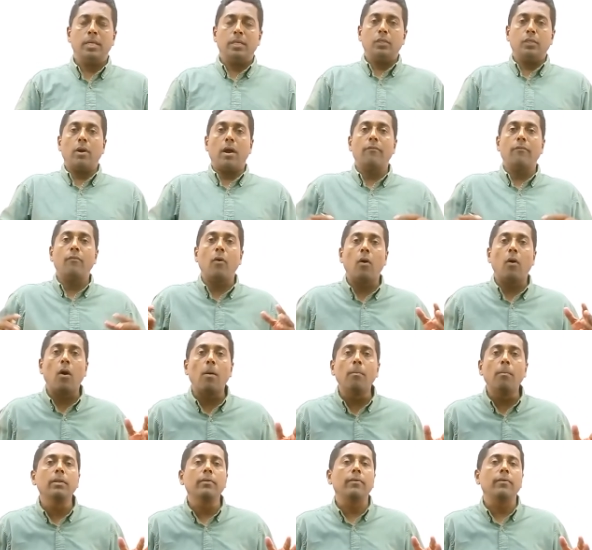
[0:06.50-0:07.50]
you are
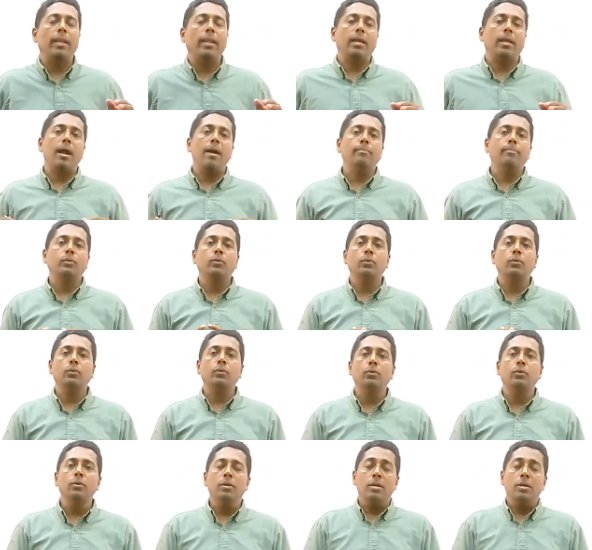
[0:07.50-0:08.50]
warmly welcome
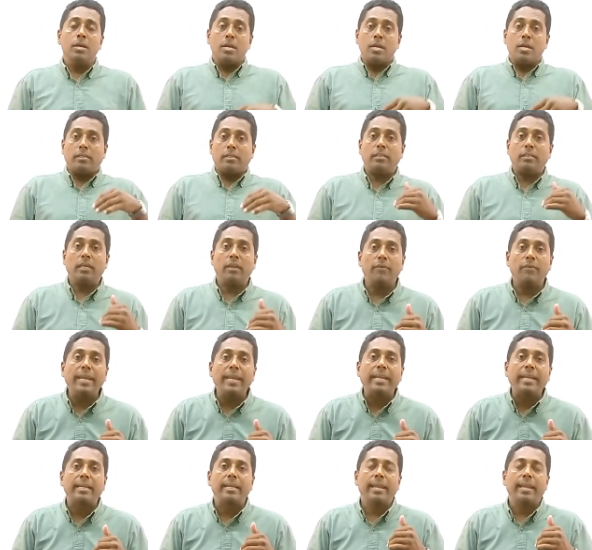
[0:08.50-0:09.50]
to
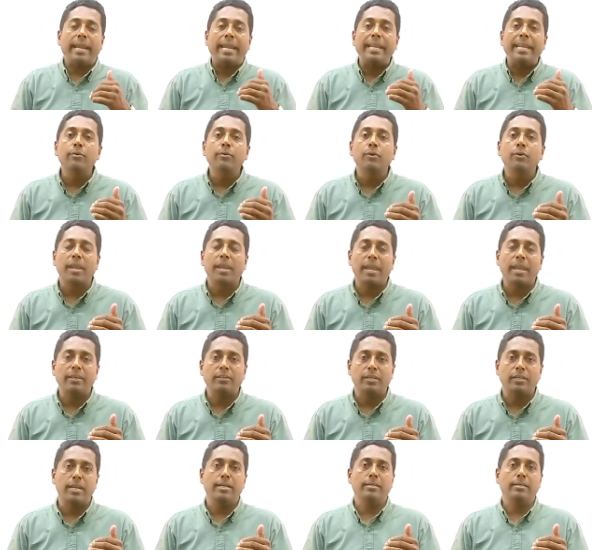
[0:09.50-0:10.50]
Civic
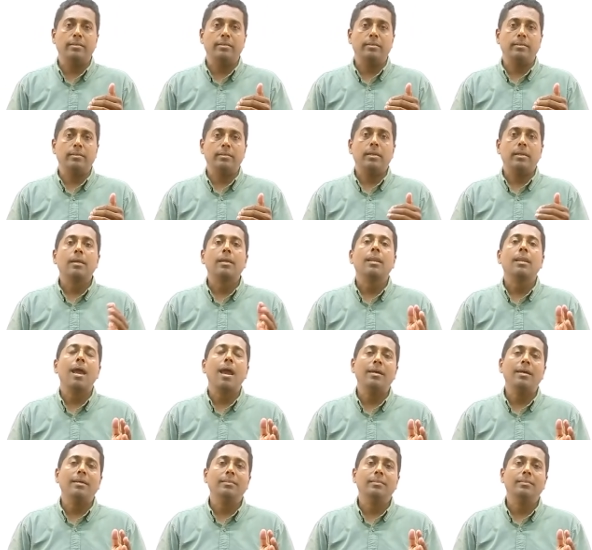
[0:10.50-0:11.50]
Education
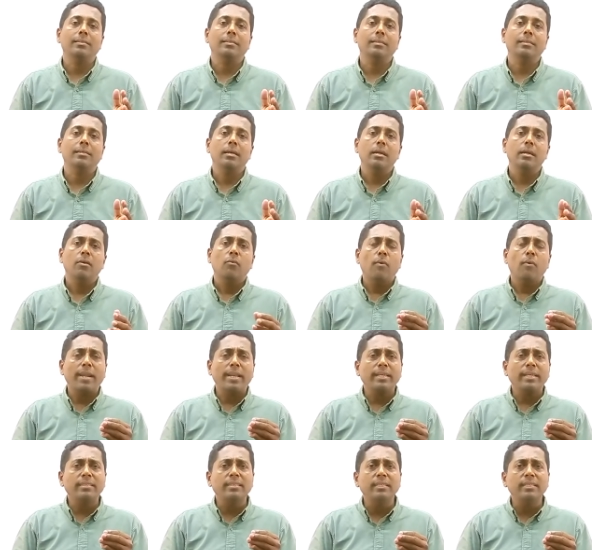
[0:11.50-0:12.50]
class. What
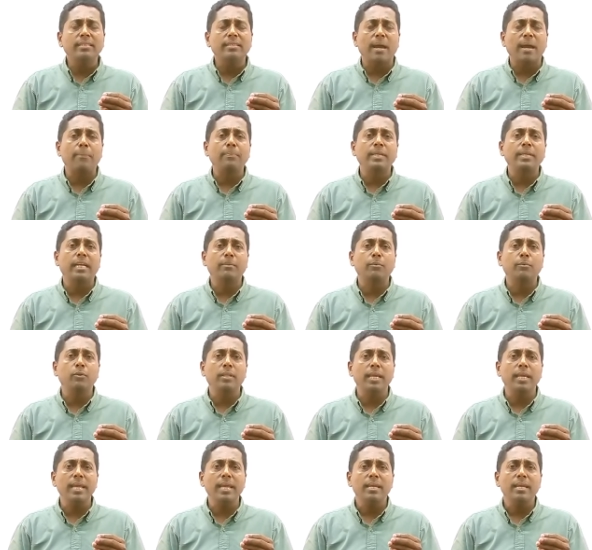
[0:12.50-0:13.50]
is this subject
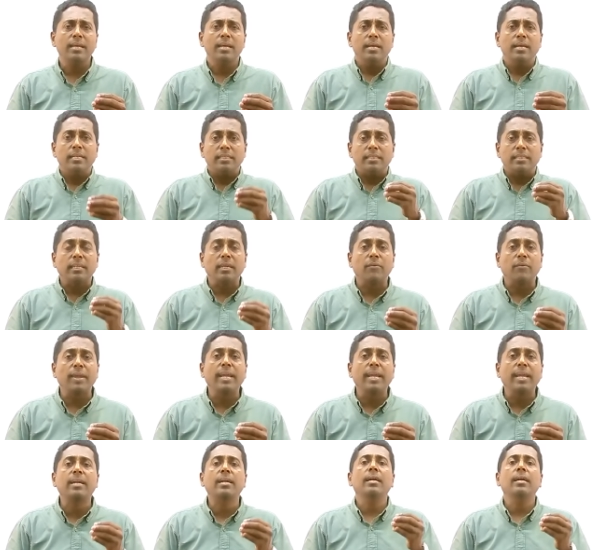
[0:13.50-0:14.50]
today?
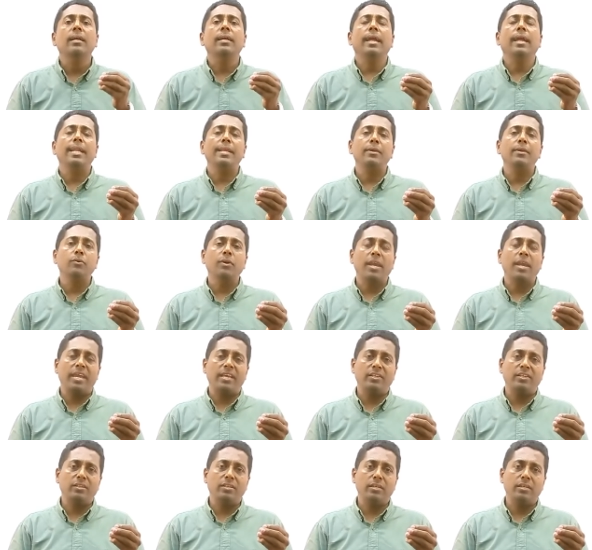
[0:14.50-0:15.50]
Civic
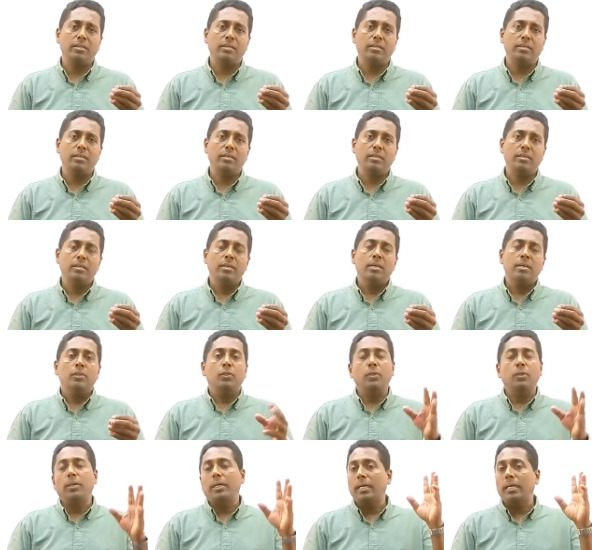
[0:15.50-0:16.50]
Education.
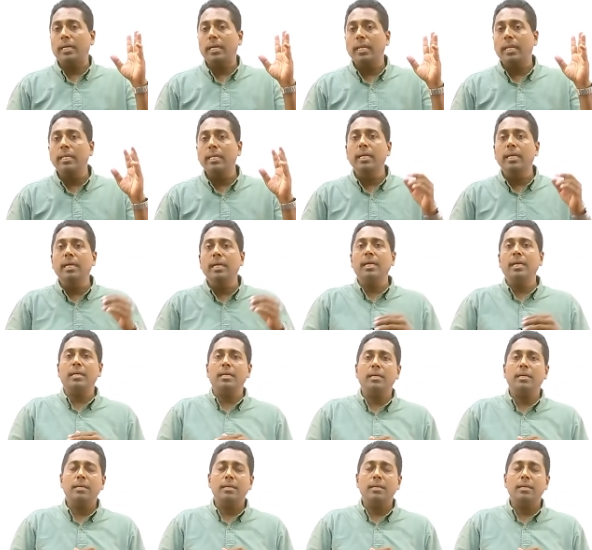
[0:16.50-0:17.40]
So earlier,